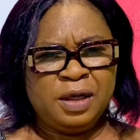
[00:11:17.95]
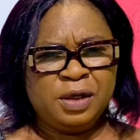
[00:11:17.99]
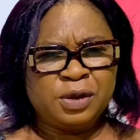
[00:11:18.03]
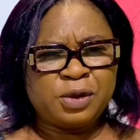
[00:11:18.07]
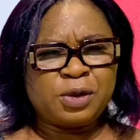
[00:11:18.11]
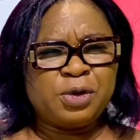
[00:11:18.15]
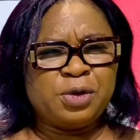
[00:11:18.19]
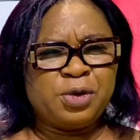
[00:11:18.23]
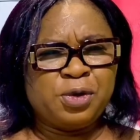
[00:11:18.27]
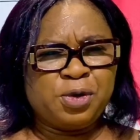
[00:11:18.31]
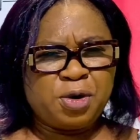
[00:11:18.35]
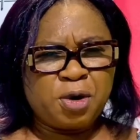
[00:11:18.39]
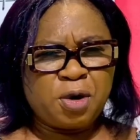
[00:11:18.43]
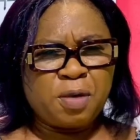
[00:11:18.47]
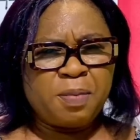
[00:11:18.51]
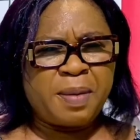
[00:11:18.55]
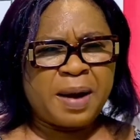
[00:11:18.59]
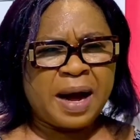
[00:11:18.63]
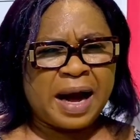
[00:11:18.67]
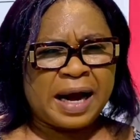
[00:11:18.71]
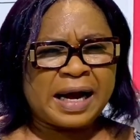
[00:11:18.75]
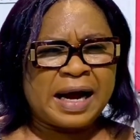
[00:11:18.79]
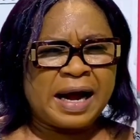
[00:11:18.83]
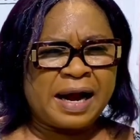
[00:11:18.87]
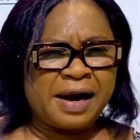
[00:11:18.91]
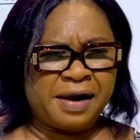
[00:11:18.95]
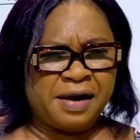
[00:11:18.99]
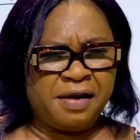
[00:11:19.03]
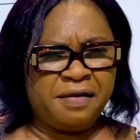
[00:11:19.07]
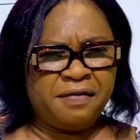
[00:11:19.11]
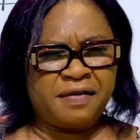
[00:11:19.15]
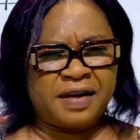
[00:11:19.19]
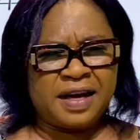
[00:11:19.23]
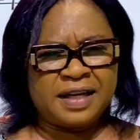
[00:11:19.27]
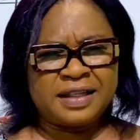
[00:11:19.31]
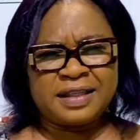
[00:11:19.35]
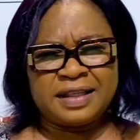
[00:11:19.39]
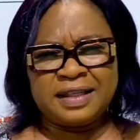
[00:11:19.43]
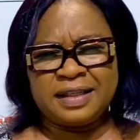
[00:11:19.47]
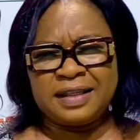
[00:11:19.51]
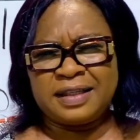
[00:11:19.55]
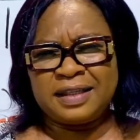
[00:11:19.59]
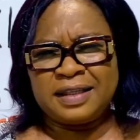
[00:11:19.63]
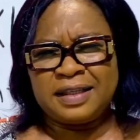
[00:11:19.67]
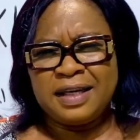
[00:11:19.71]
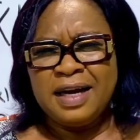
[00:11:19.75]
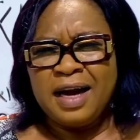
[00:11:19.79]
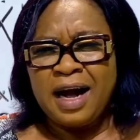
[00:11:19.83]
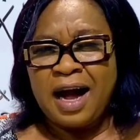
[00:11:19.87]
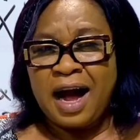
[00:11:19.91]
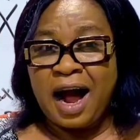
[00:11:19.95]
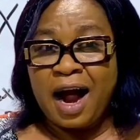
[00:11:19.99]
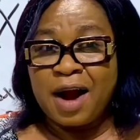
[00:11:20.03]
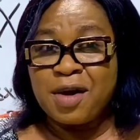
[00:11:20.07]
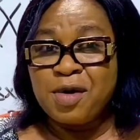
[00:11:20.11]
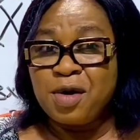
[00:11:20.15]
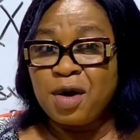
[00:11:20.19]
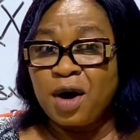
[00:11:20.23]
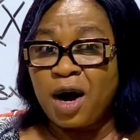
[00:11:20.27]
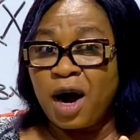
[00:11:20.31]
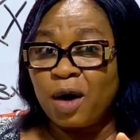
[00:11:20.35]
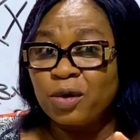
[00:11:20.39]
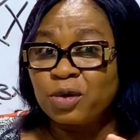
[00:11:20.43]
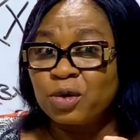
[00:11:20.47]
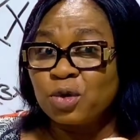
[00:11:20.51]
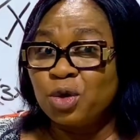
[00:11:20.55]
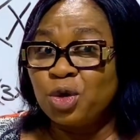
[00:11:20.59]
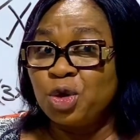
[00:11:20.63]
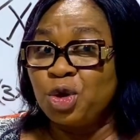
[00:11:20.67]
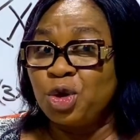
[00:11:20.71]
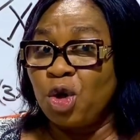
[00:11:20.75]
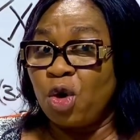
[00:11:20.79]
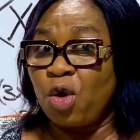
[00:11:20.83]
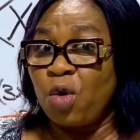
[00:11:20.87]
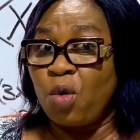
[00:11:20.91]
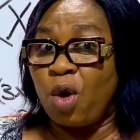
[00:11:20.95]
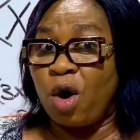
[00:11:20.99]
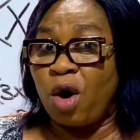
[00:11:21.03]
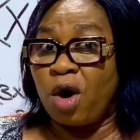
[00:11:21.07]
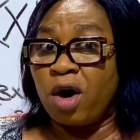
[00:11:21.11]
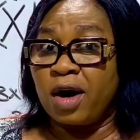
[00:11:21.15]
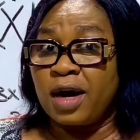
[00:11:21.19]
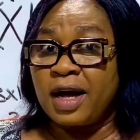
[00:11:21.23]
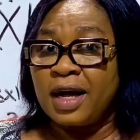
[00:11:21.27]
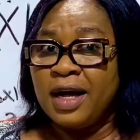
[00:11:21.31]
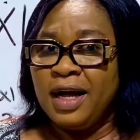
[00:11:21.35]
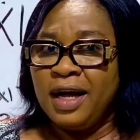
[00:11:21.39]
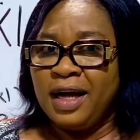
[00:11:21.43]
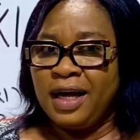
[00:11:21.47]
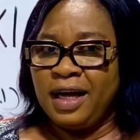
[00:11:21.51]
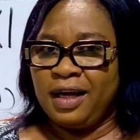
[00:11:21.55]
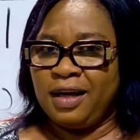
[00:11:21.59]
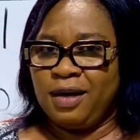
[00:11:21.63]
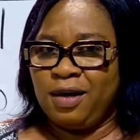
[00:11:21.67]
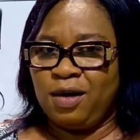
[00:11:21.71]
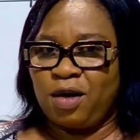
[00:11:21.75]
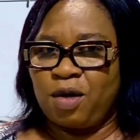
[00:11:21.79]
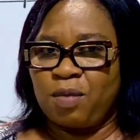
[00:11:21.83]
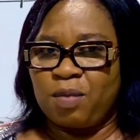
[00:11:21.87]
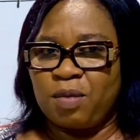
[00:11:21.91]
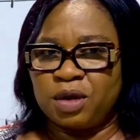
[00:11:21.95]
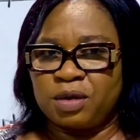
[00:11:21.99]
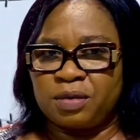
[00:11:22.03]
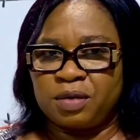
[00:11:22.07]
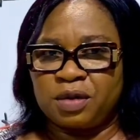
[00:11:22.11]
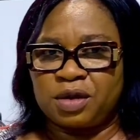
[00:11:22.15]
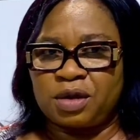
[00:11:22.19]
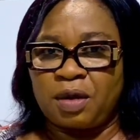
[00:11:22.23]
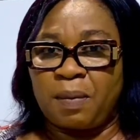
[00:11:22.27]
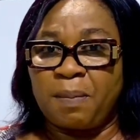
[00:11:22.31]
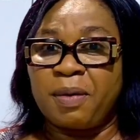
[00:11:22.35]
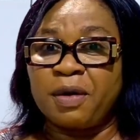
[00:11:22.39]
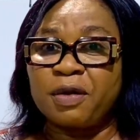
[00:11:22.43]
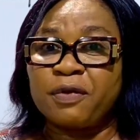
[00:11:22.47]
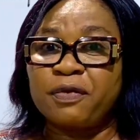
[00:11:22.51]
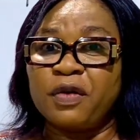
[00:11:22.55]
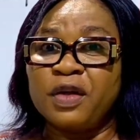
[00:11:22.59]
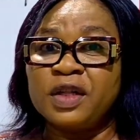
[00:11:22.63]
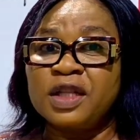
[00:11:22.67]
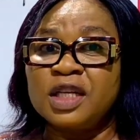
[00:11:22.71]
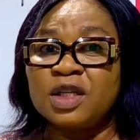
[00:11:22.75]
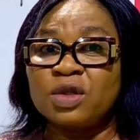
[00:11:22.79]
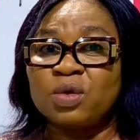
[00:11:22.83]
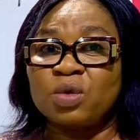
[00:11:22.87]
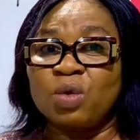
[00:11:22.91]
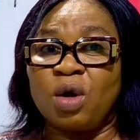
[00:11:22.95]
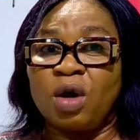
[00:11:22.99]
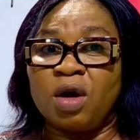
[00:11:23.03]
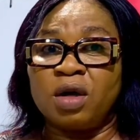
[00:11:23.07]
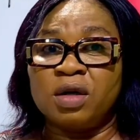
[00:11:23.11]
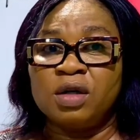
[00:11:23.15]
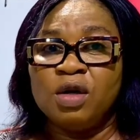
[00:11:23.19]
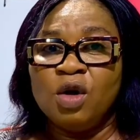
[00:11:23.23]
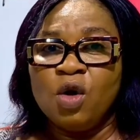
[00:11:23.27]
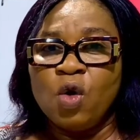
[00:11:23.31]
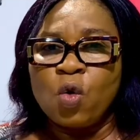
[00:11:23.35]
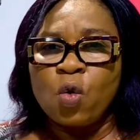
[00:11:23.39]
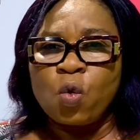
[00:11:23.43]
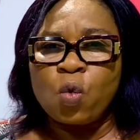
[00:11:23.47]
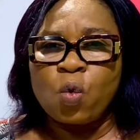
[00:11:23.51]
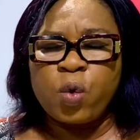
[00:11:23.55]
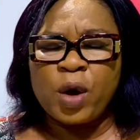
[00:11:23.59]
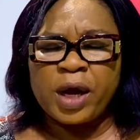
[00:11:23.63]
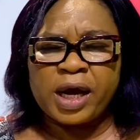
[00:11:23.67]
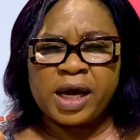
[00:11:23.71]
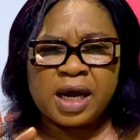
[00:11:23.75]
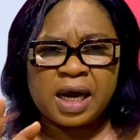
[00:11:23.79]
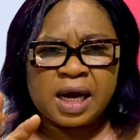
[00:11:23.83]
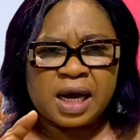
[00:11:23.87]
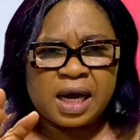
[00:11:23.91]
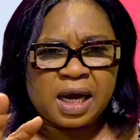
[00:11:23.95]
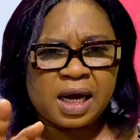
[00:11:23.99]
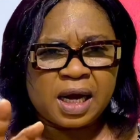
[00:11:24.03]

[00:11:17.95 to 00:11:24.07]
So you go back and revise it and know how to show work in log multiplication. But for this one, quick